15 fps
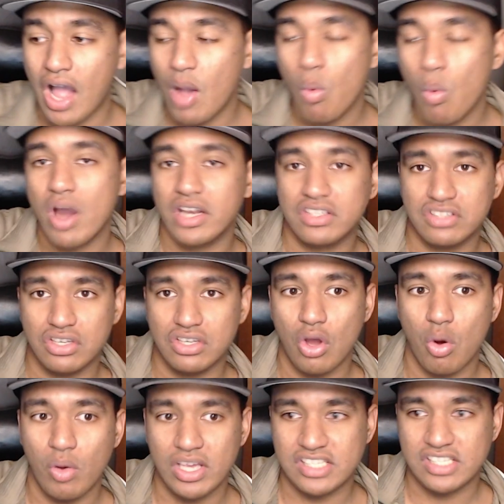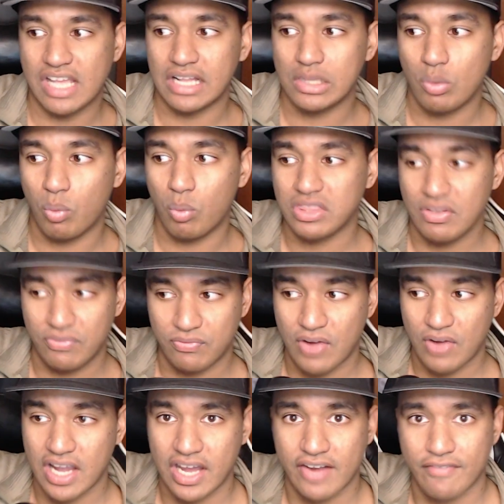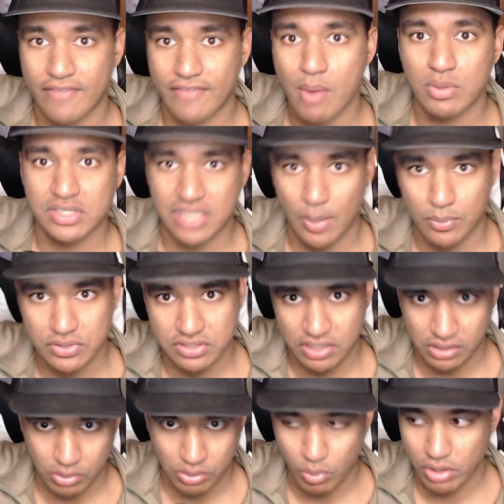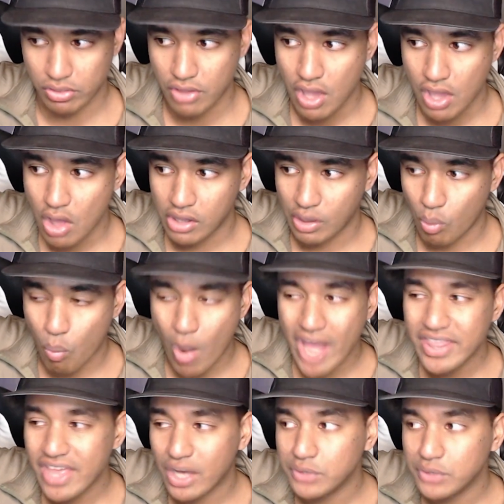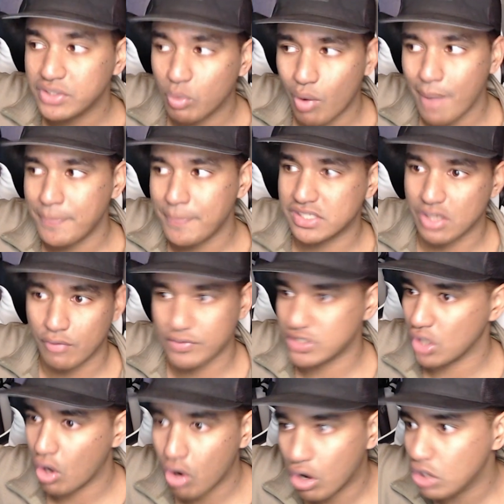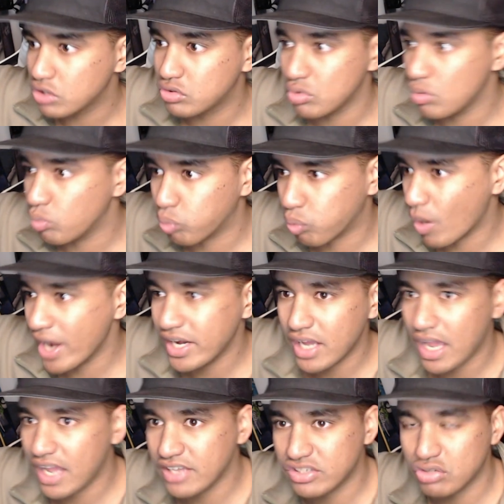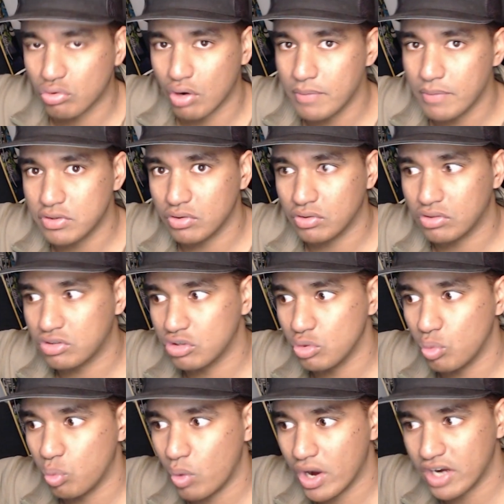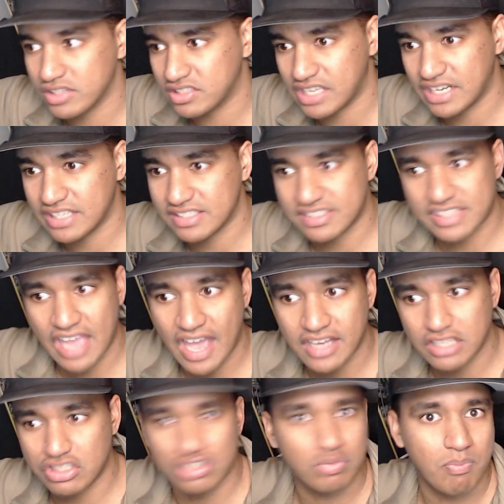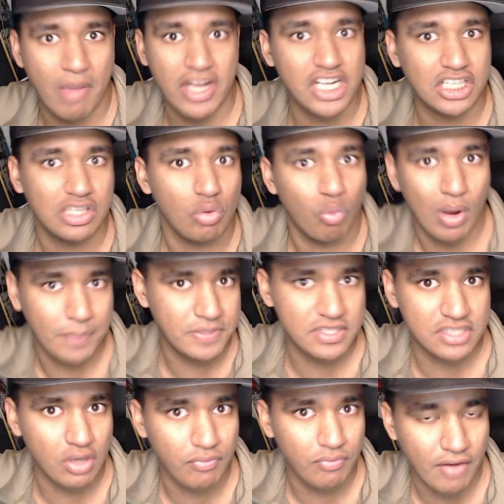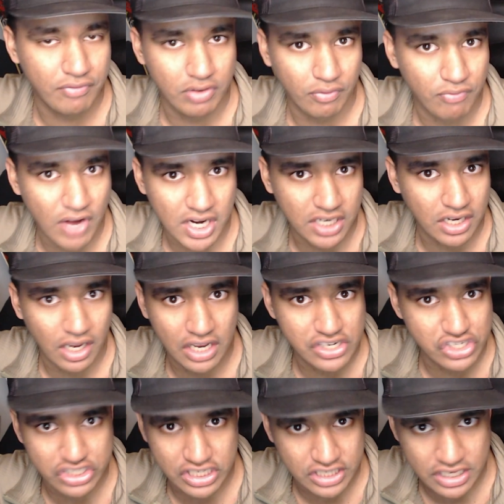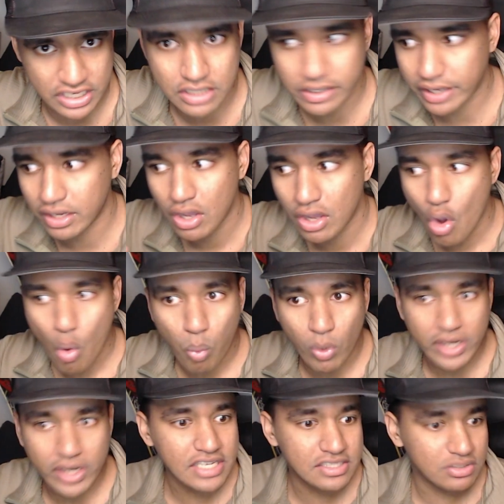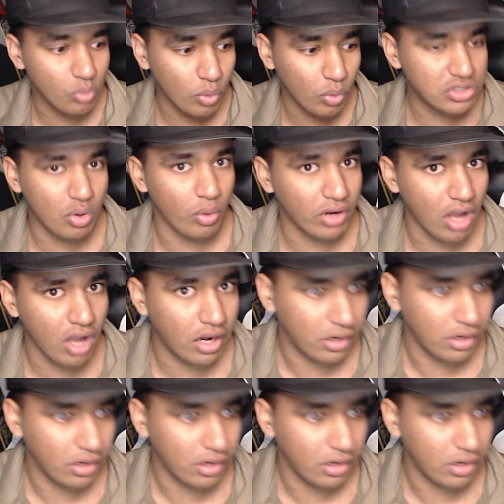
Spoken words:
wanted to know exactly what the fuck kind of virus I was dealing with. Like, why the hell did it wipe itself? Is it hard to write a script to where it's getting scanned, it just magically wiped itself off your fucking HDD? Like, what's going on?